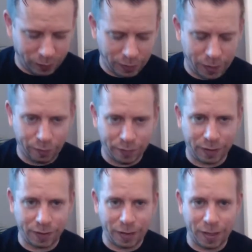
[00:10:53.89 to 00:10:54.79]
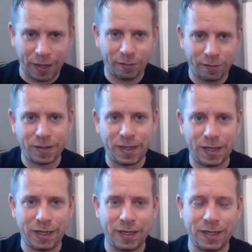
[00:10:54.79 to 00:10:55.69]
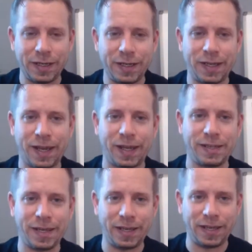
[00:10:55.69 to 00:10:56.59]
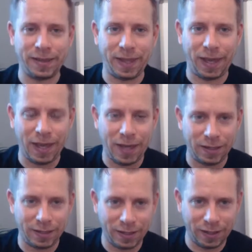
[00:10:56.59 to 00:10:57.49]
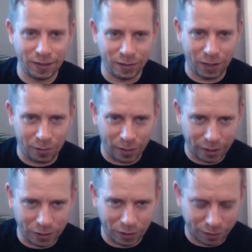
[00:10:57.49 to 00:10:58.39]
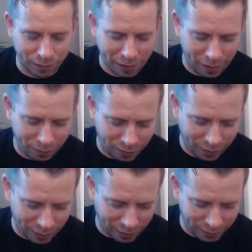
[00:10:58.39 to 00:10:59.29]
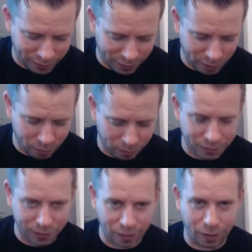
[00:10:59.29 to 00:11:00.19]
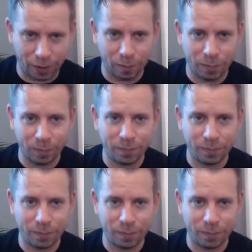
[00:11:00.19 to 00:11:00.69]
Lifting the left knee and taking the head in the direction of the left knee as it comes up.